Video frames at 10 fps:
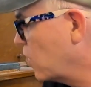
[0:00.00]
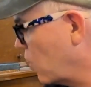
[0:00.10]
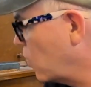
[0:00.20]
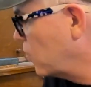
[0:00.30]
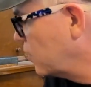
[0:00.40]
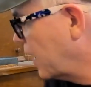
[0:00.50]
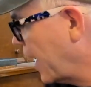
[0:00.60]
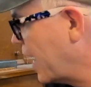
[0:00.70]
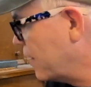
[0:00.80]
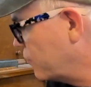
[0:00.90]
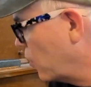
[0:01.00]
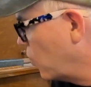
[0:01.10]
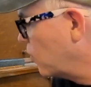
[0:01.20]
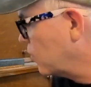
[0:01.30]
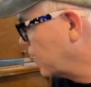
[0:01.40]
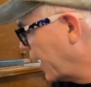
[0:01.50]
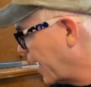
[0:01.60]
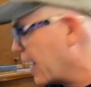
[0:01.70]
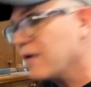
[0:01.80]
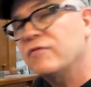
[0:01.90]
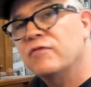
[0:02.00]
whole, half, whole, half,